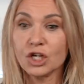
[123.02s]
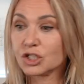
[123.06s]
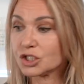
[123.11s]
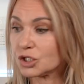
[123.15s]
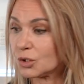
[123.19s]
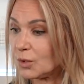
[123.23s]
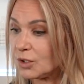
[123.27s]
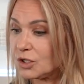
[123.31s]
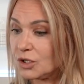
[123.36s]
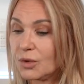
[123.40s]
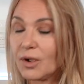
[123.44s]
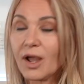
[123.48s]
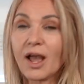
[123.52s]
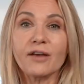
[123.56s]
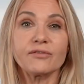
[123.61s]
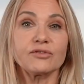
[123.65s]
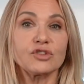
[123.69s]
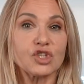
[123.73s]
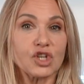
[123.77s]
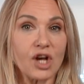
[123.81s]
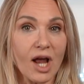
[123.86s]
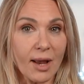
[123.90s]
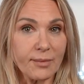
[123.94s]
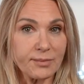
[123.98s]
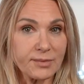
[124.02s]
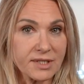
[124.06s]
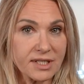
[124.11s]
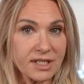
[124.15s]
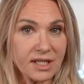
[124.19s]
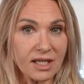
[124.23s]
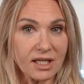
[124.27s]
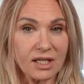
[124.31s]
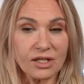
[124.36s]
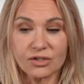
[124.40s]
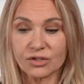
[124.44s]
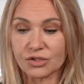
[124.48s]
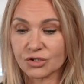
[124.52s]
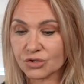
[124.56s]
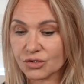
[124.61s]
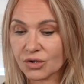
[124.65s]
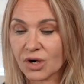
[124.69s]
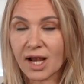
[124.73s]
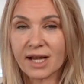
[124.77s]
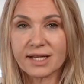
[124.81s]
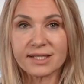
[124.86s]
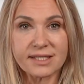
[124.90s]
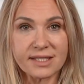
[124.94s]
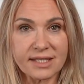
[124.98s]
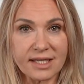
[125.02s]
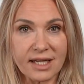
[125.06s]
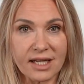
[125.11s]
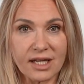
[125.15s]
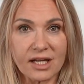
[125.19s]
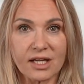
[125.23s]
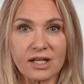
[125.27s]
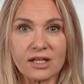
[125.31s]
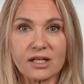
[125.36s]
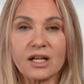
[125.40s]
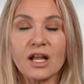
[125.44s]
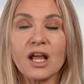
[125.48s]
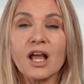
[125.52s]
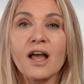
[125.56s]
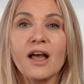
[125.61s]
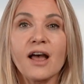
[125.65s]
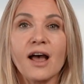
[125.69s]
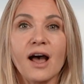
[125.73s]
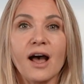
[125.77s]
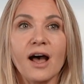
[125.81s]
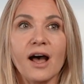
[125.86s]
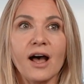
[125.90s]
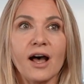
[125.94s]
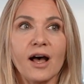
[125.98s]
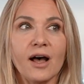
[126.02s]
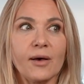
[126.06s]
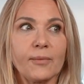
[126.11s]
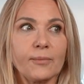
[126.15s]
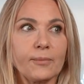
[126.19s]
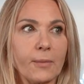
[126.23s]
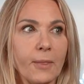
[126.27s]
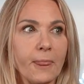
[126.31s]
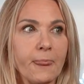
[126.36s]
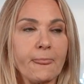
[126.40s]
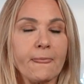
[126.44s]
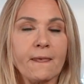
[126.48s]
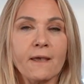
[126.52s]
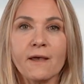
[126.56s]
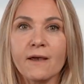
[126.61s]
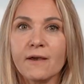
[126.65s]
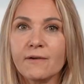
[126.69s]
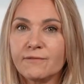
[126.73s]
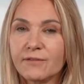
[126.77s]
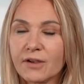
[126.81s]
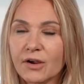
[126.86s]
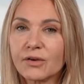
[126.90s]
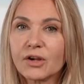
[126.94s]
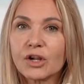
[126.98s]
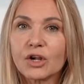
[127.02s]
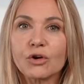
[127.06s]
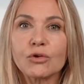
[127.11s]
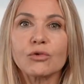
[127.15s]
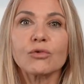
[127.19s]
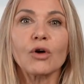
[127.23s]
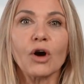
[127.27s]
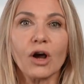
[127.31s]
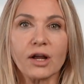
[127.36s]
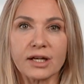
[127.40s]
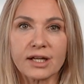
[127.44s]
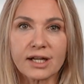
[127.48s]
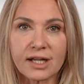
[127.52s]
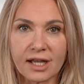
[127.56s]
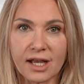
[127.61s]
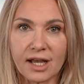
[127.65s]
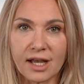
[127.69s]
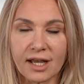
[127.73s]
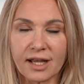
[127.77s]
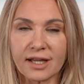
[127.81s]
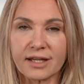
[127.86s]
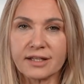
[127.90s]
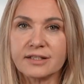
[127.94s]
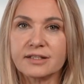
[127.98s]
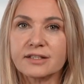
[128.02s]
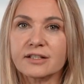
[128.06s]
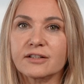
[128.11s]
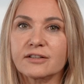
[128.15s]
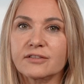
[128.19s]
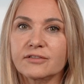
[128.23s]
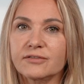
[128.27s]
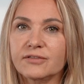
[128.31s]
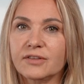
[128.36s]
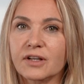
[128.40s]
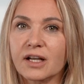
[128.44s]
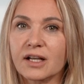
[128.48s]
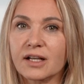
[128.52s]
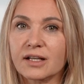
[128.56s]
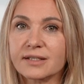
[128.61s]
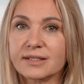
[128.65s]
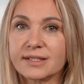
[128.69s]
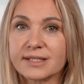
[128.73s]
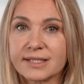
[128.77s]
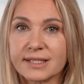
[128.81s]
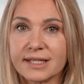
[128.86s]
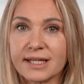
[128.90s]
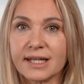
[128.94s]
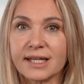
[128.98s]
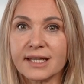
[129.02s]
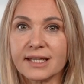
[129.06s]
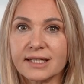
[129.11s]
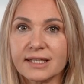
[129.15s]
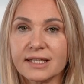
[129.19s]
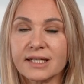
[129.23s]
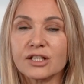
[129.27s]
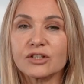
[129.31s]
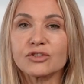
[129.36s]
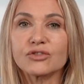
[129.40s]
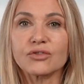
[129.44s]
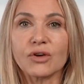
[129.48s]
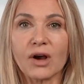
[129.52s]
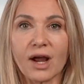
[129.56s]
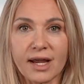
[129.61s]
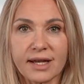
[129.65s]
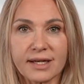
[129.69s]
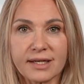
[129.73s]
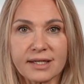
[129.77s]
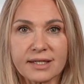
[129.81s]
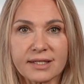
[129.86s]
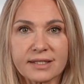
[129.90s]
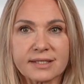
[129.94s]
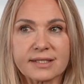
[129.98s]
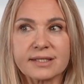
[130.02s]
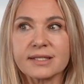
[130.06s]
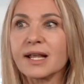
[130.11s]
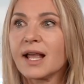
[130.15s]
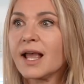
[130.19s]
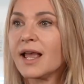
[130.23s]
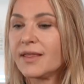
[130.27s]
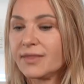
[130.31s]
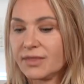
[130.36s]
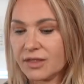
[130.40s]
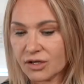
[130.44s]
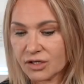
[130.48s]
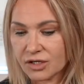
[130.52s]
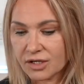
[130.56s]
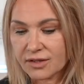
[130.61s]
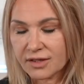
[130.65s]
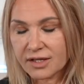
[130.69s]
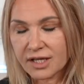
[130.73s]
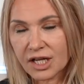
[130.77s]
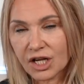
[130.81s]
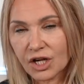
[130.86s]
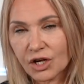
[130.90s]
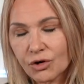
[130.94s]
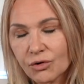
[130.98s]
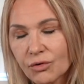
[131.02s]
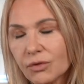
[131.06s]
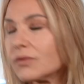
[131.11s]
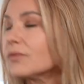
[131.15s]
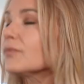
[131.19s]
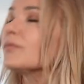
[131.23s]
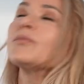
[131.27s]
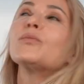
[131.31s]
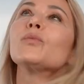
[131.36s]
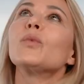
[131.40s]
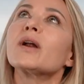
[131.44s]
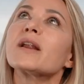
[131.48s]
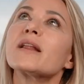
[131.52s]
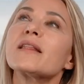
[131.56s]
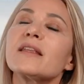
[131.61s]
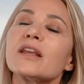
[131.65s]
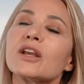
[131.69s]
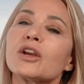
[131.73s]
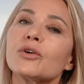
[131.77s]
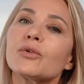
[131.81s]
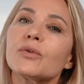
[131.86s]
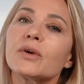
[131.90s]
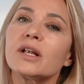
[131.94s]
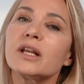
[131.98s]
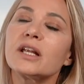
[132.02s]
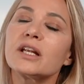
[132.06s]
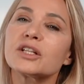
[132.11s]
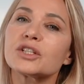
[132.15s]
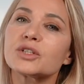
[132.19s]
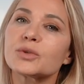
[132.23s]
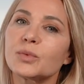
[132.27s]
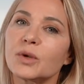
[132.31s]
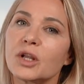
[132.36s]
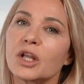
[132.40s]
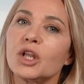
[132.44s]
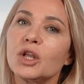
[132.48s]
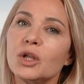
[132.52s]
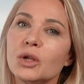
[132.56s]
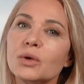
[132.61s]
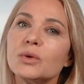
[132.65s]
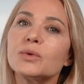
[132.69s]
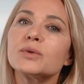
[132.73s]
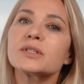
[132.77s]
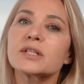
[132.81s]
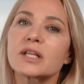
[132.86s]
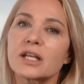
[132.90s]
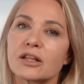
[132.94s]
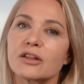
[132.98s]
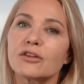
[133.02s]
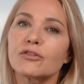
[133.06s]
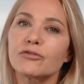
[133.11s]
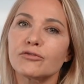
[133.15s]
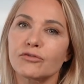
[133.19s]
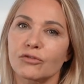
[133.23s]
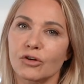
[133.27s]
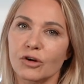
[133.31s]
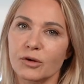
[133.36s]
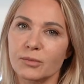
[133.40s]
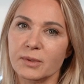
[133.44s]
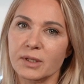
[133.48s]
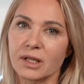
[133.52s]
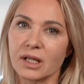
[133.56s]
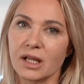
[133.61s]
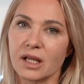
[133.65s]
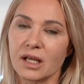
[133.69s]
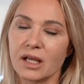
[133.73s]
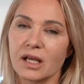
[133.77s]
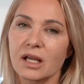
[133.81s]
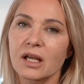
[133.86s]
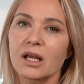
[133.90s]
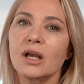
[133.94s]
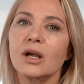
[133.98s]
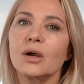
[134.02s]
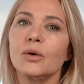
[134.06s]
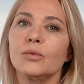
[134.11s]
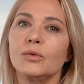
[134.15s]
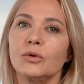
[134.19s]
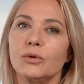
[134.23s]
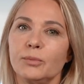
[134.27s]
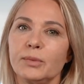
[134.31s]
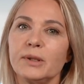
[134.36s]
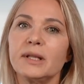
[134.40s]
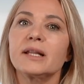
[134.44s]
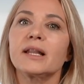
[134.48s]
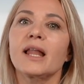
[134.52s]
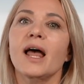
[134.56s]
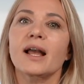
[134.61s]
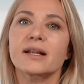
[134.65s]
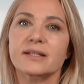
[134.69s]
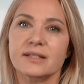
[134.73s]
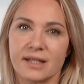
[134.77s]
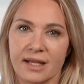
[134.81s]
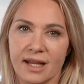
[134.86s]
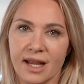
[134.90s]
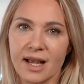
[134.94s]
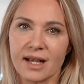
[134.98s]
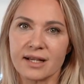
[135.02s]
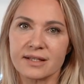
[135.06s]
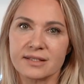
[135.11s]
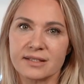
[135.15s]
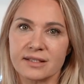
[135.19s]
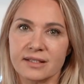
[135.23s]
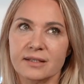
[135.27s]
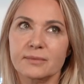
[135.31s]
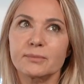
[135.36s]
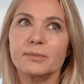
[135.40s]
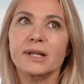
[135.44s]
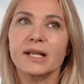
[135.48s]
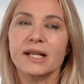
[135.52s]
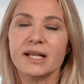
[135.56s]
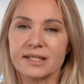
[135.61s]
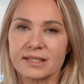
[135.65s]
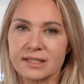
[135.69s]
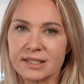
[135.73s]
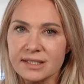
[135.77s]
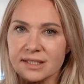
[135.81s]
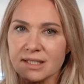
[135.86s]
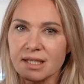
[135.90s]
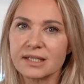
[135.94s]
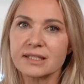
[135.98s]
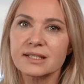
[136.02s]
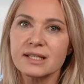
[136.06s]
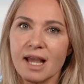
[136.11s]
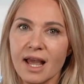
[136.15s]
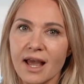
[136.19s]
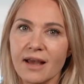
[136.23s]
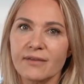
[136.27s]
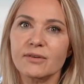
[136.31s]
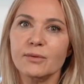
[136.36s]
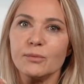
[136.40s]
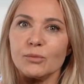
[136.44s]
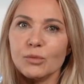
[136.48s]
So when you have chapped skin or dry skin, very chronic kind of skin dryness, one of the ingredients we use in the formula will be lactic acid, because it does have a